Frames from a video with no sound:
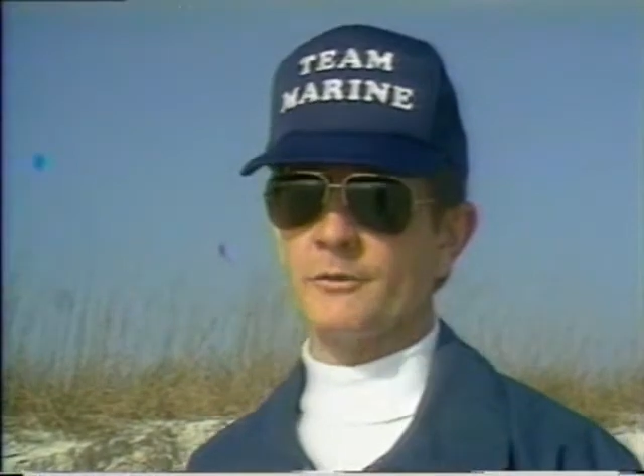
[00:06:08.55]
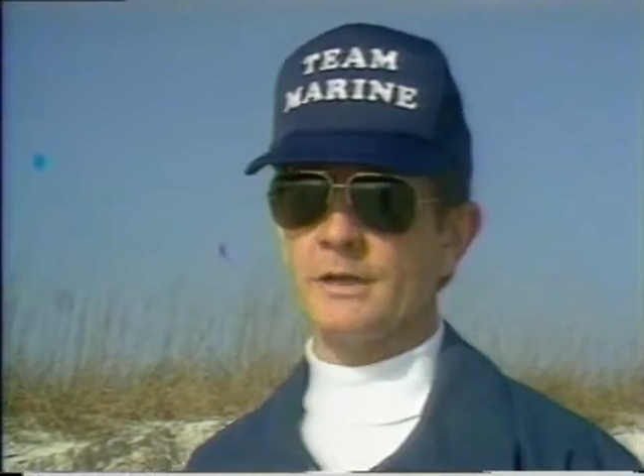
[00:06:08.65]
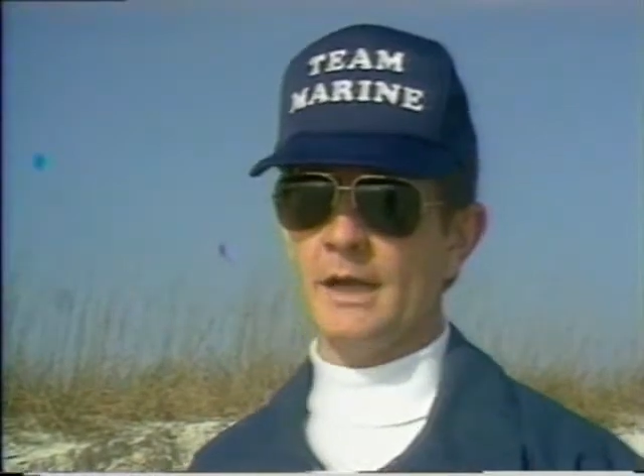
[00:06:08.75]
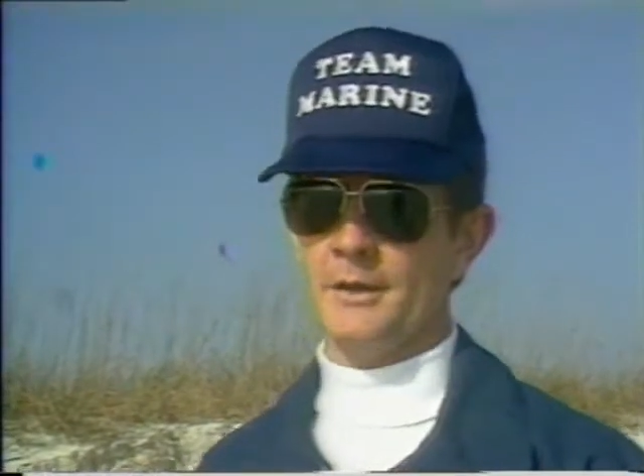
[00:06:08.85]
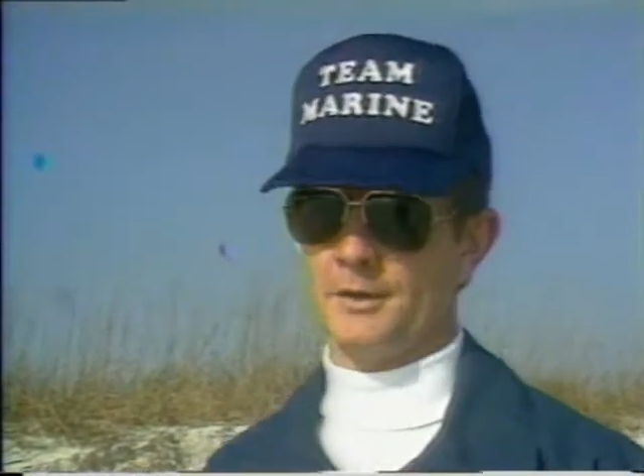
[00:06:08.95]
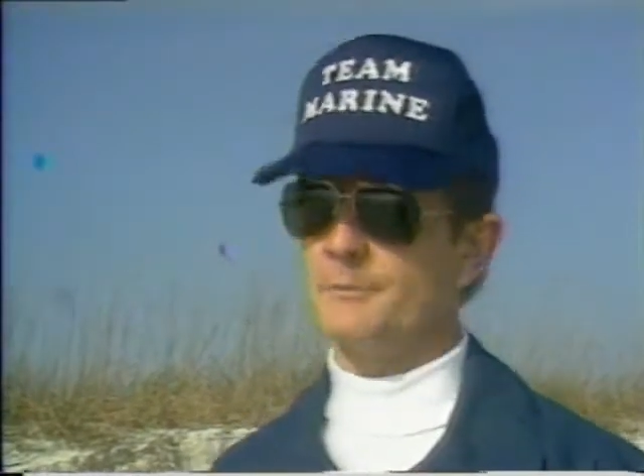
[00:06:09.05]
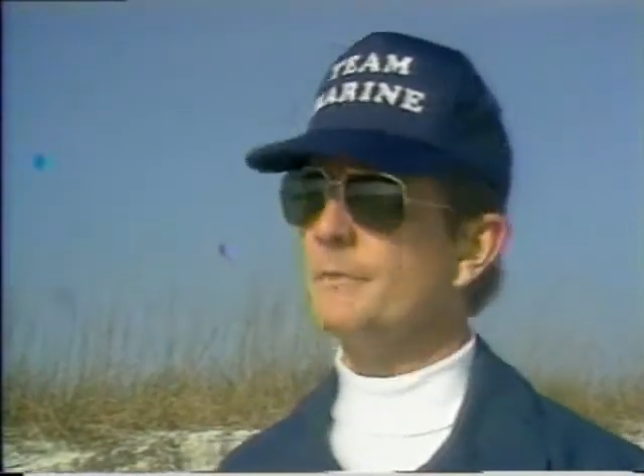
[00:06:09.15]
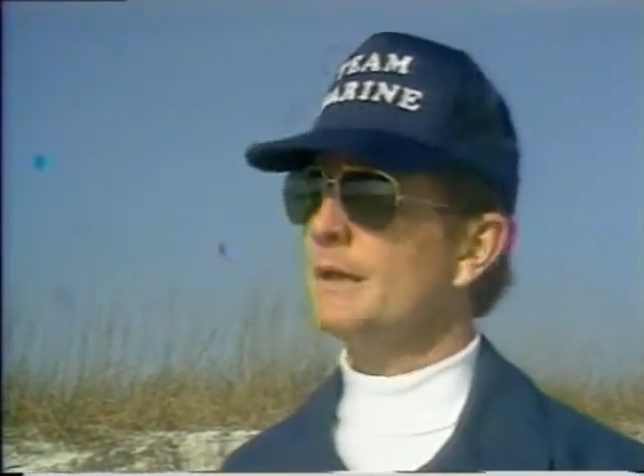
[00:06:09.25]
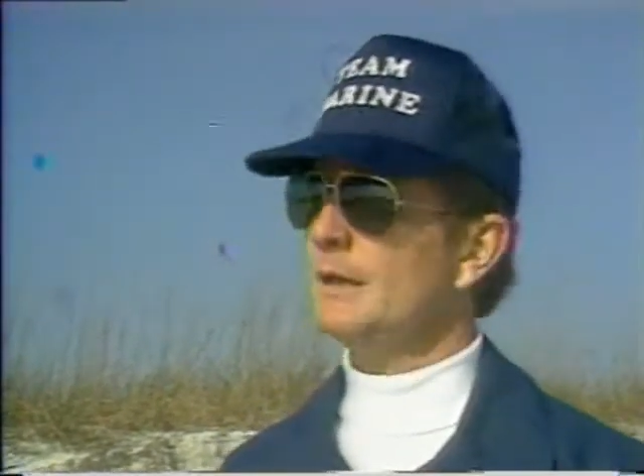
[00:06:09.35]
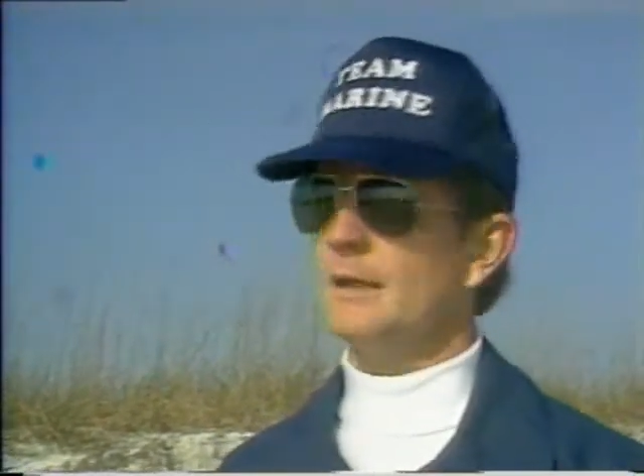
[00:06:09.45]
together,
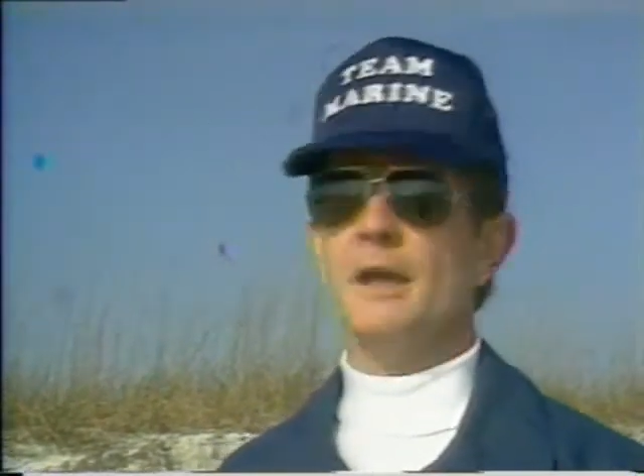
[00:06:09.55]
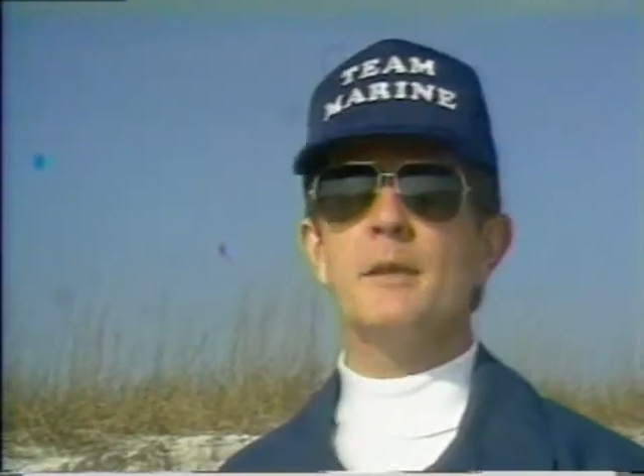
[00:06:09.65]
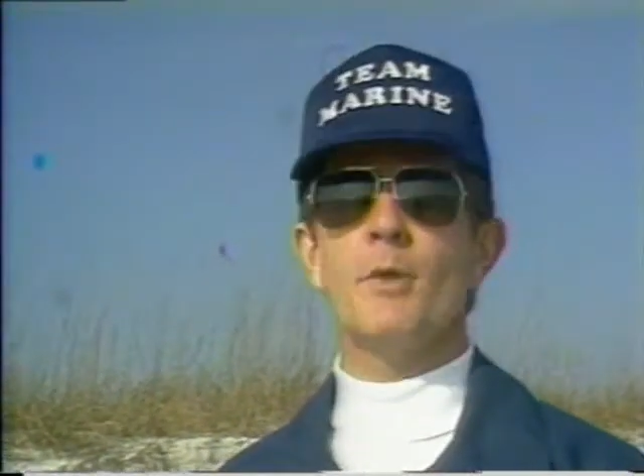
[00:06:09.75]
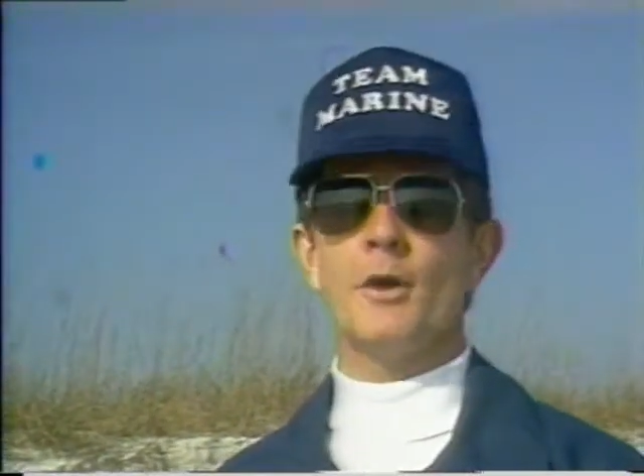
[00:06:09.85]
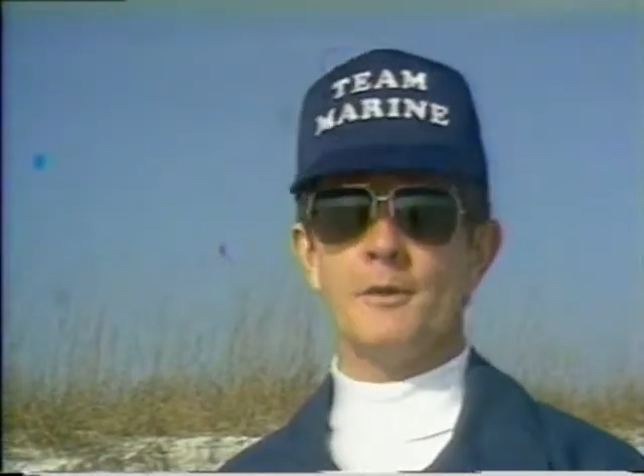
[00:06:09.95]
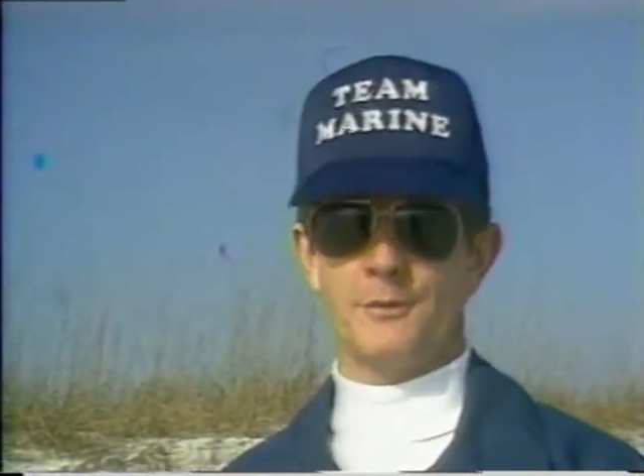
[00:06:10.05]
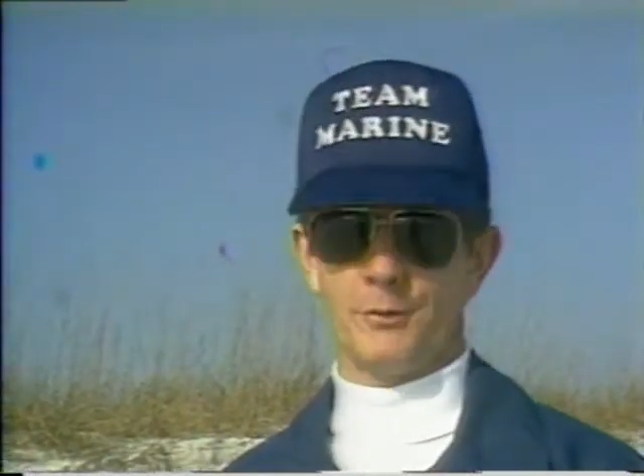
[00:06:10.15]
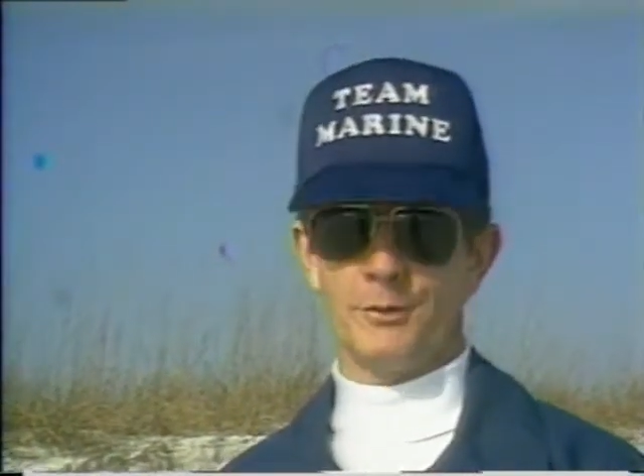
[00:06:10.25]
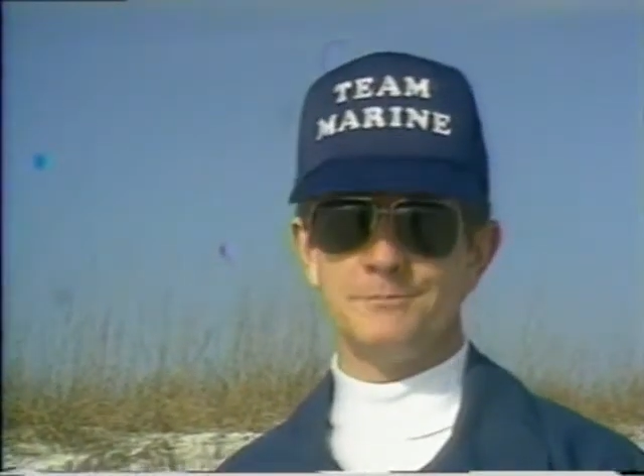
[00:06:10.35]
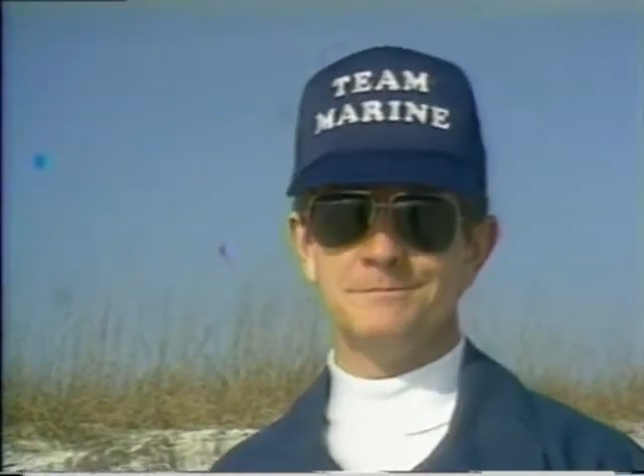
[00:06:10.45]
Katie, bar the door.